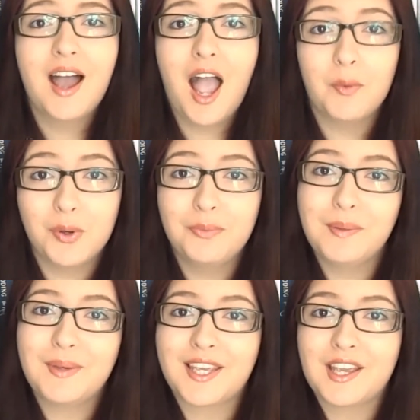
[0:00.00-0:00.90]
I will
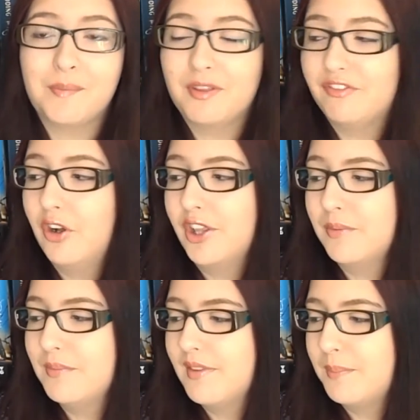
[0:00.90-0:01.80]
be picking up the
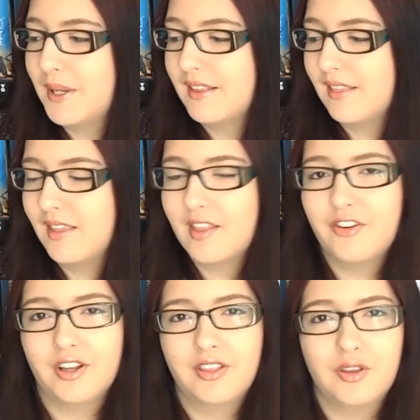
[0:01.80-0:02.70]
volumes because I think there are